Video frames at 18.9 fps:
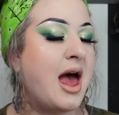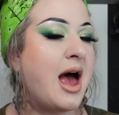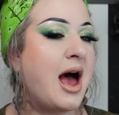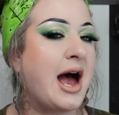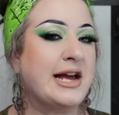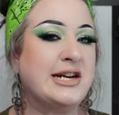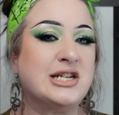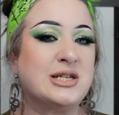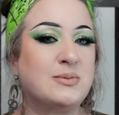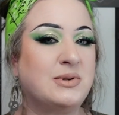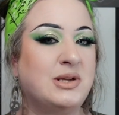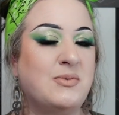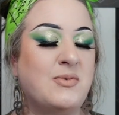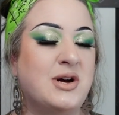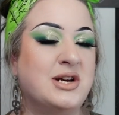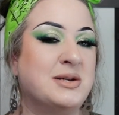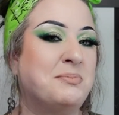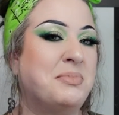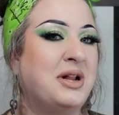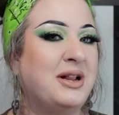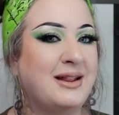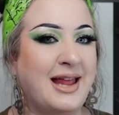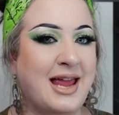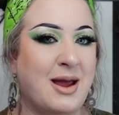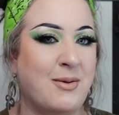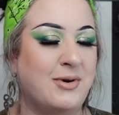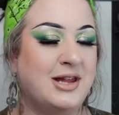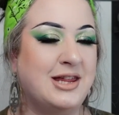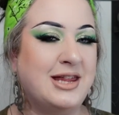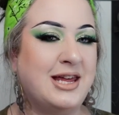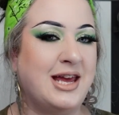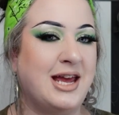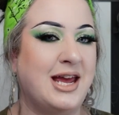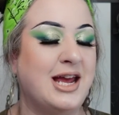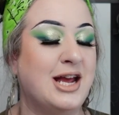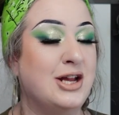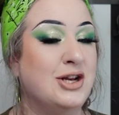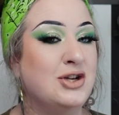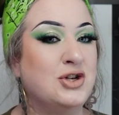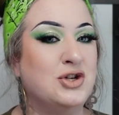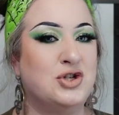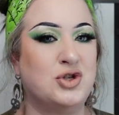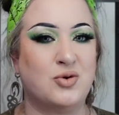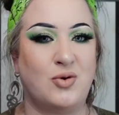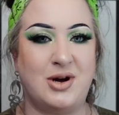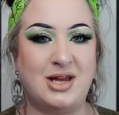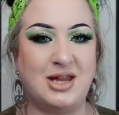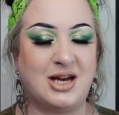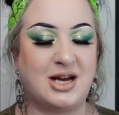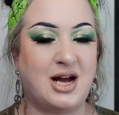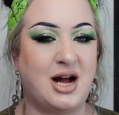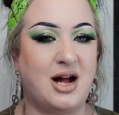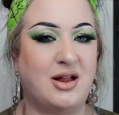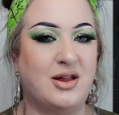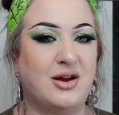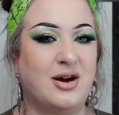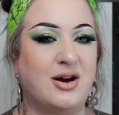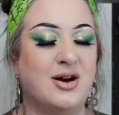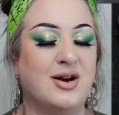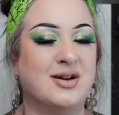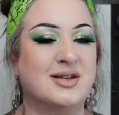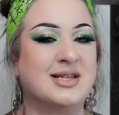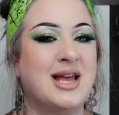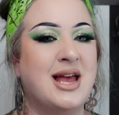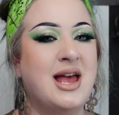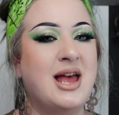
I just really wanted to play with it, enjoy the colors,